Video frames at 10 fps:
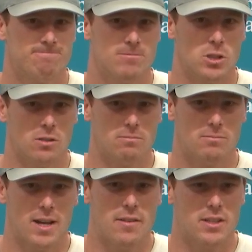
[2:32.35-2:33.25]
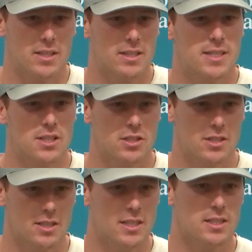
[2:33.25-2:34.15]
You know, having the attention
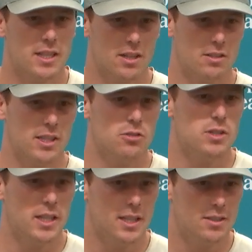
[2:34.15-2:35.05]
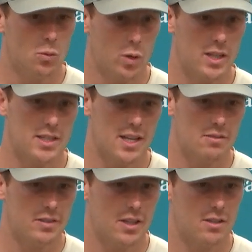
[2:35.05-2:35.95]
to detail that you need to win in the
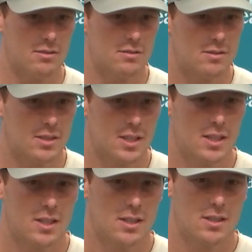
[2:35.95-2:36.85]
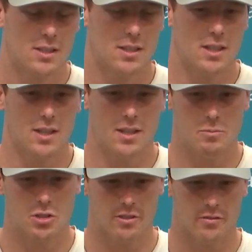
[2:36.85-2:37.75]
NFL.
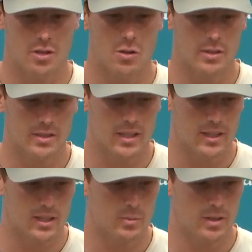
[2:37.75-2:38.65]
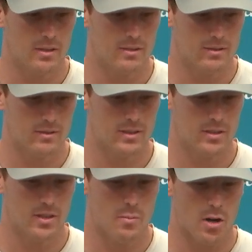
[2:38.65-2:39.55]
I'm sure Flo has said this, but
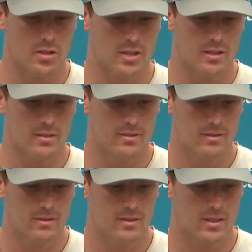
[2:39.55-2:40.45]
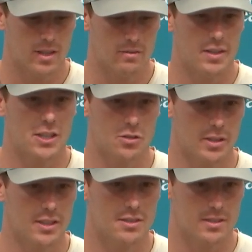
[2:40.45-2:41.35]
the margin of
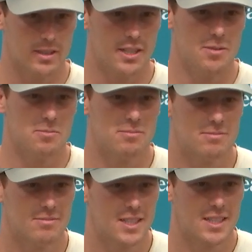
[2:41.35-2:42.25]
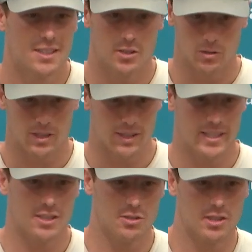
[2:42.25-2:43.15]
victory is slim. So it's going to
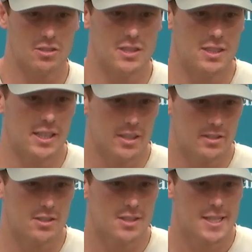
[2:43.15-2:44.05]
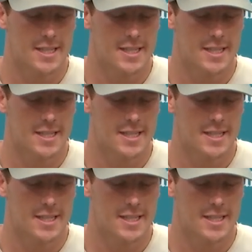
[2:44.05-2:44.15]
take those little details.